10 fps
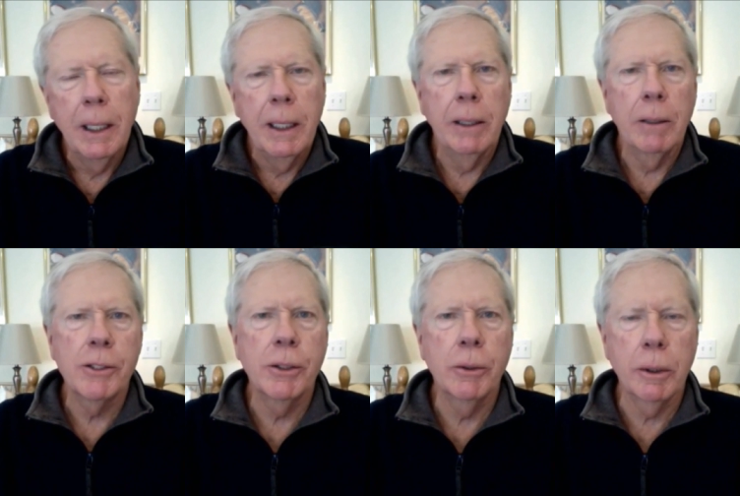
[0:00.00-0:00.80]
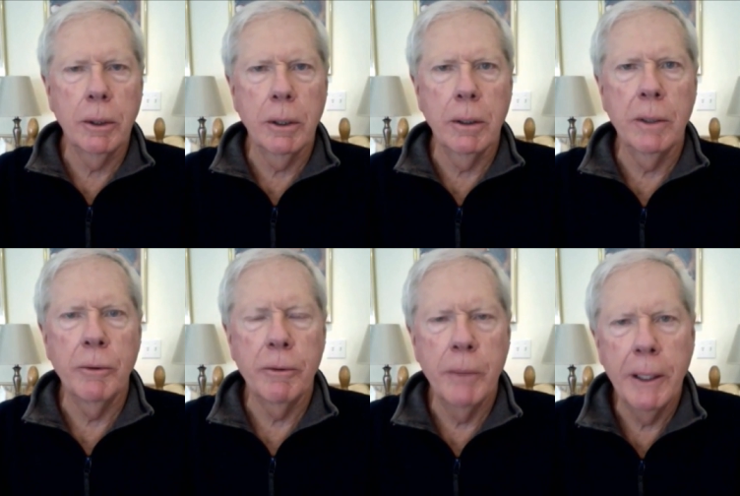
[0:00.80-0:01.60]
he also concurred
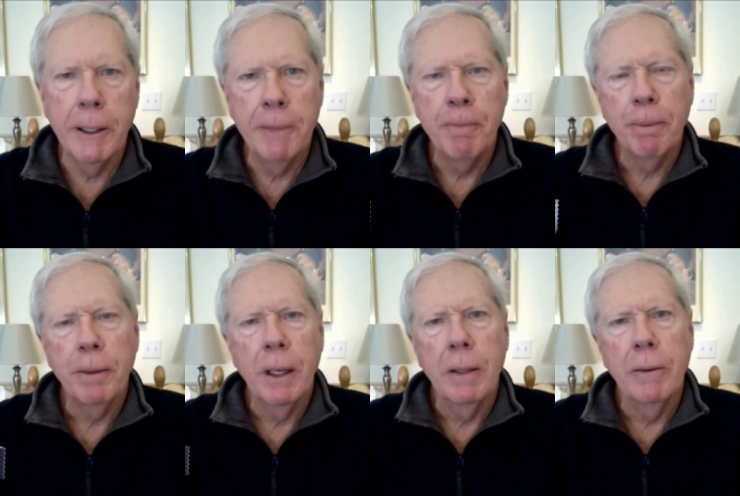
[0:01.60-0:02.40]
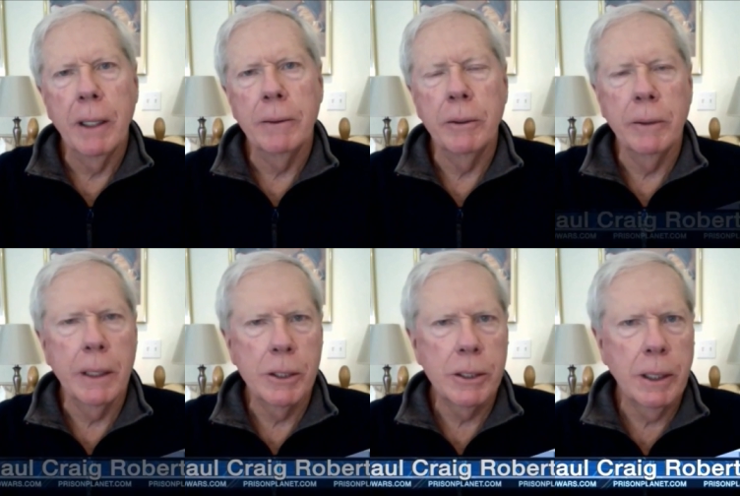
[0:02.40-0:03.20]
with me that the
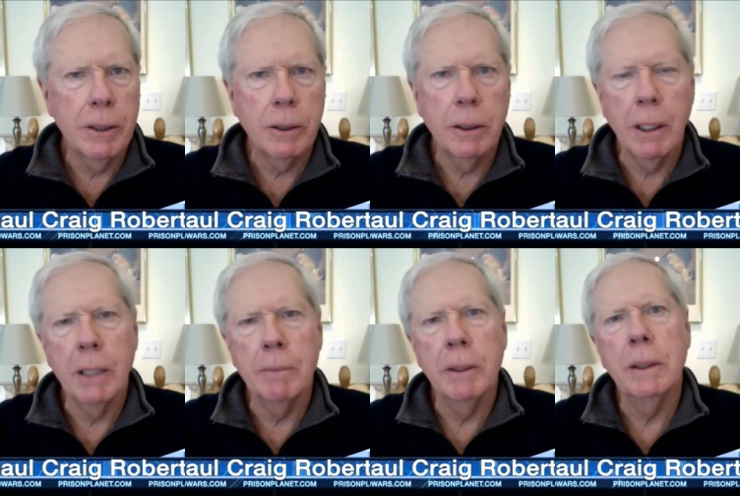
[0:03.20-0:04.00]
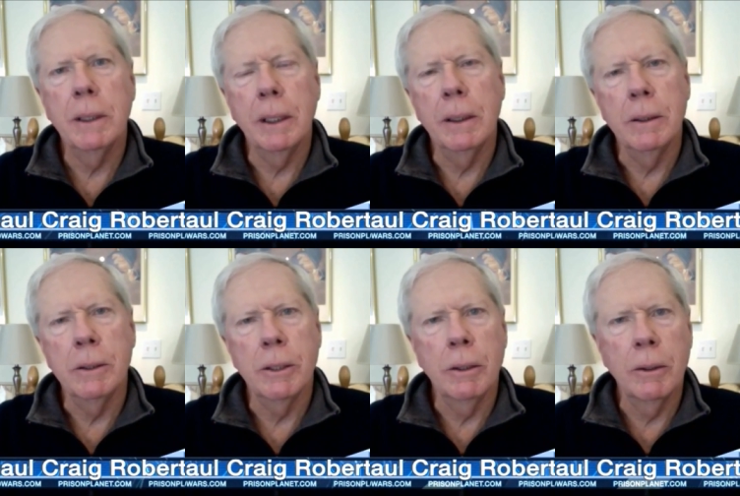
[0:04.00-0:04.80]
United States economy
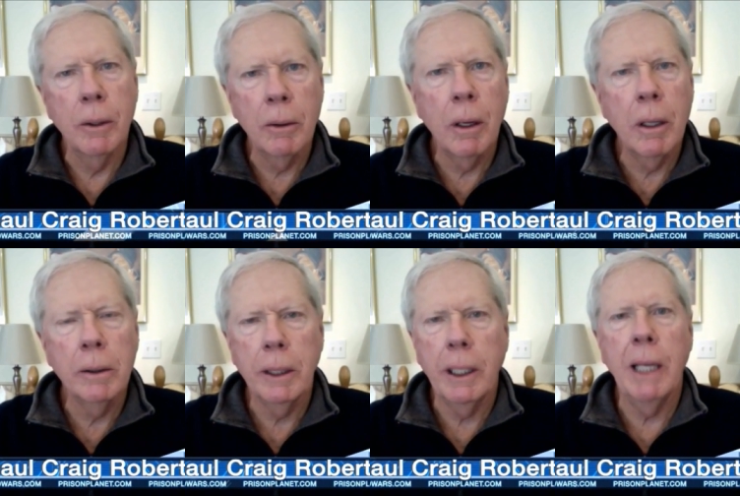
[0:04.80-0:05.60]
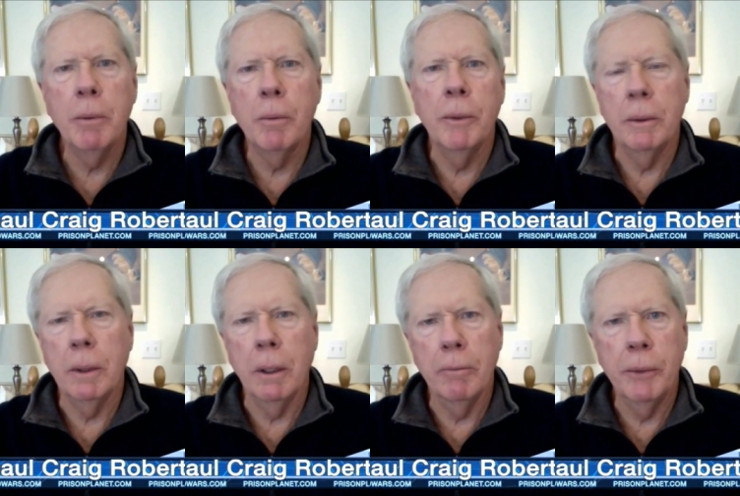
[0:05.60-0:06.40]
is no longer capable
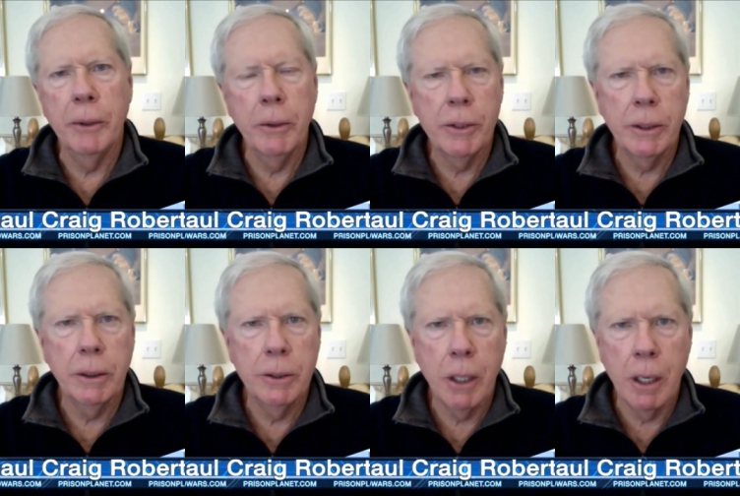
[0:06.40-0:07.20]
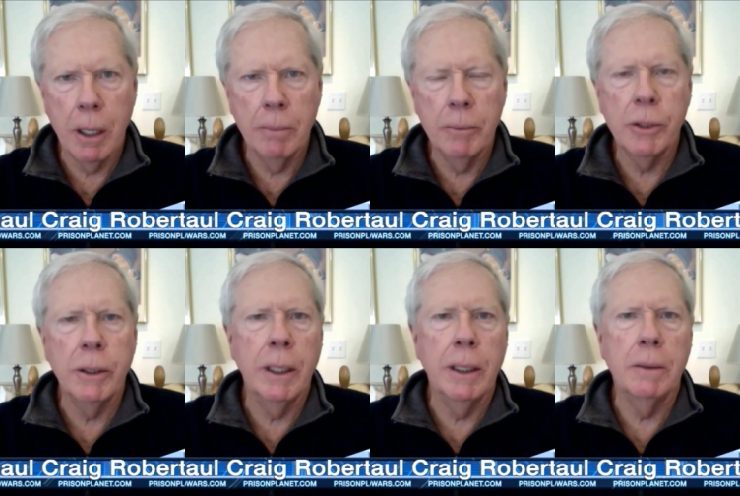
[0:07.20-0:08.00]
of producing jobs
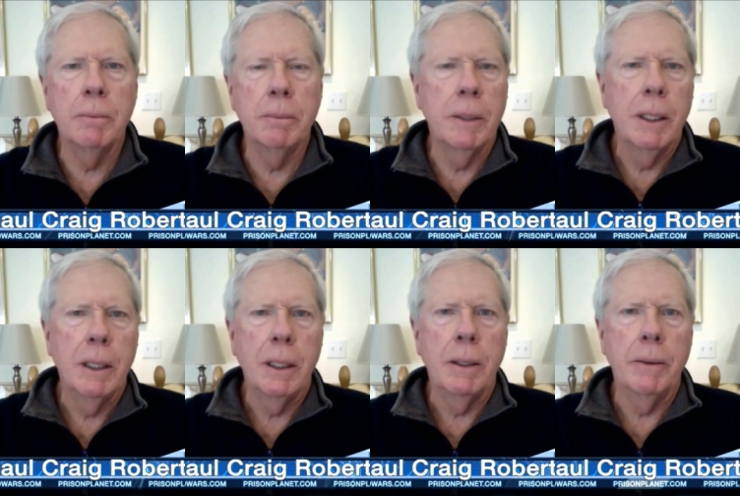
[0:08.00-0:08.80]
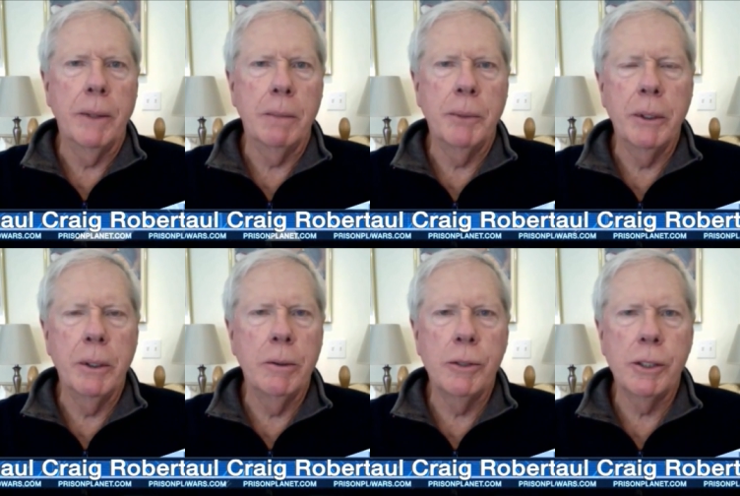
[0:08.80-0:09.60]
that that
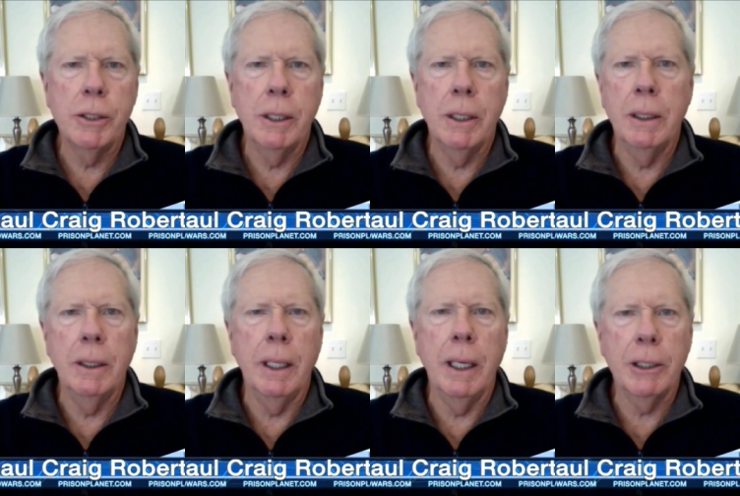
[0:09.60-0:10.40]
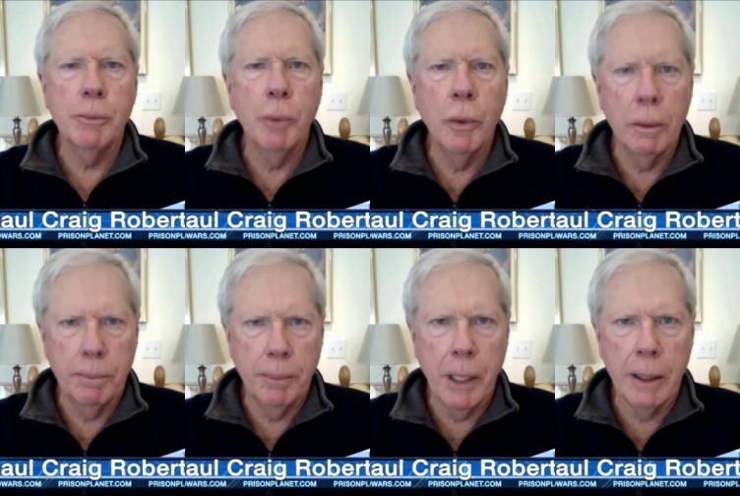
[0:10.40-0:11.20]
produce uh,
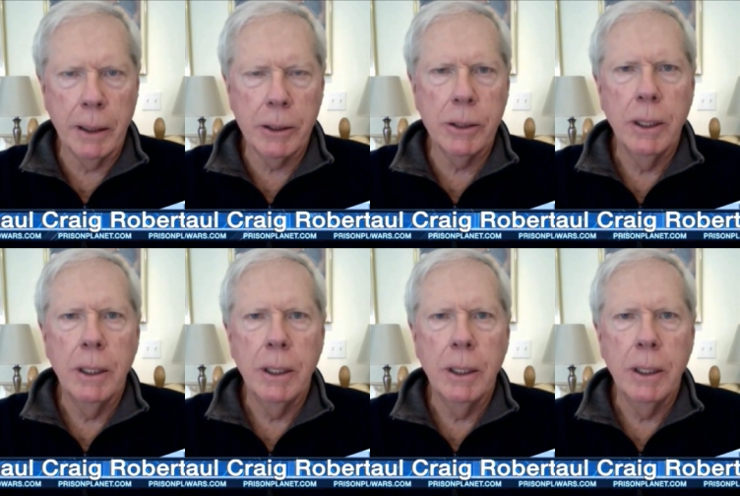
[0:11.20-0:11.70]
export products,